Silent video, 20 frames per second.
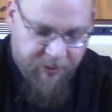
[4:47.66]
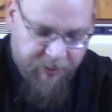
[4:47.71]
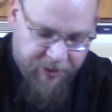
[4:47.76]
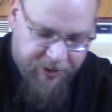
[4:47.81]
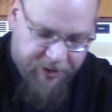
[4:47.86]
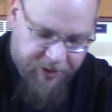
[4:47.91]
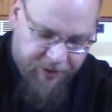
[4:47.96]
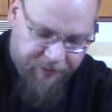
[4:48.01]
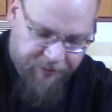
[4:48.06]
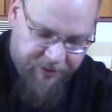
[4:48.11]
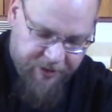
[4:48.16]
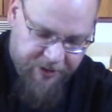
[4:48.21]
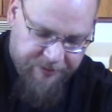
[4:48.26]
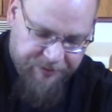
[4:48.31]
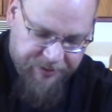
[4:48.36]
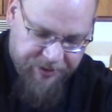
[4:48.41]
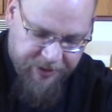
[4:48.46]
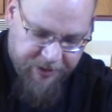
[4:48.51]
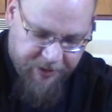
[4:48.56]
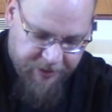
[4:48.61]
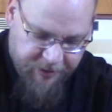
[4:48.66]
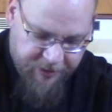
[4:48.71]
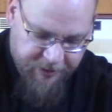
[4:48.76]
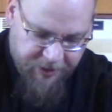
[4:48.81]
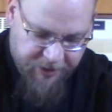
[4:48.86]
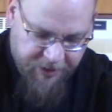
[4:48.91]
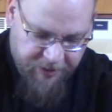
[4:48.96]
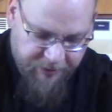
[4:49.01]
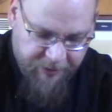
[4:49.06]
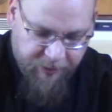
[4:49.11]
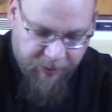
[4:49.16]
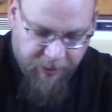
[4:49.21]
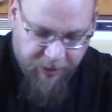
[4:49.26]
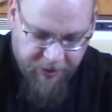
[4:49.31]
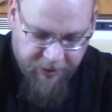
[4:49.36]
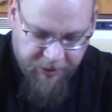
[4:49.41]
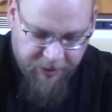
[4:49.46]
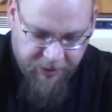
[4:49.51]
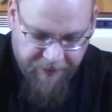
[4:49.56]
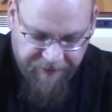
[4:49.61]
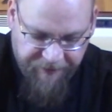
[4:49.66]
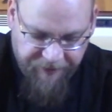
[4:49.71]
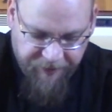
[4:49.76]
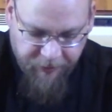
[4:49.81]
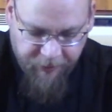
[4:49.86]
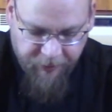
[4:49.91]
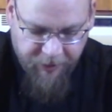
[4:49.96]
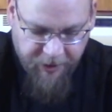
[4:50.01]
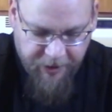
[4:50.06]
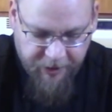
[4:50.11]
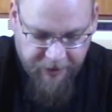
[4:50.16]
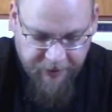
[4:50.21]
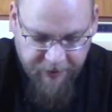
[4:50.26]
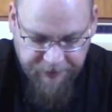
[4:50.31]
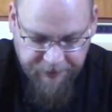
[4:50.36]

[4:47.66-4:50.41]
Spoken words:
with your ribs, y'all. You're gonna be working on them for a while.